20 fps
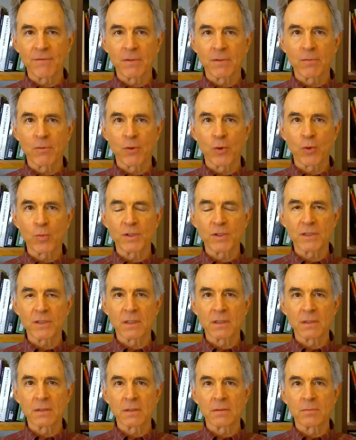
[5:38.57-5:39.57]
in Rome is a
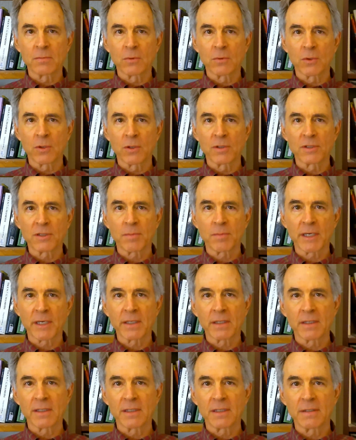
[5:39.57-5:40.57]
little more
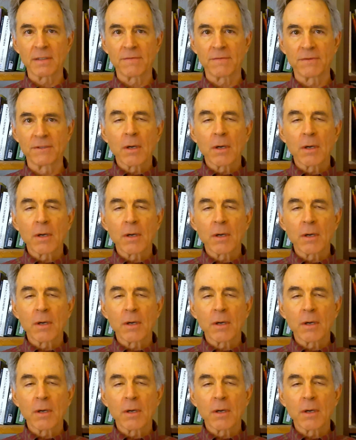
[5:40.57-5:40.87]
speculative.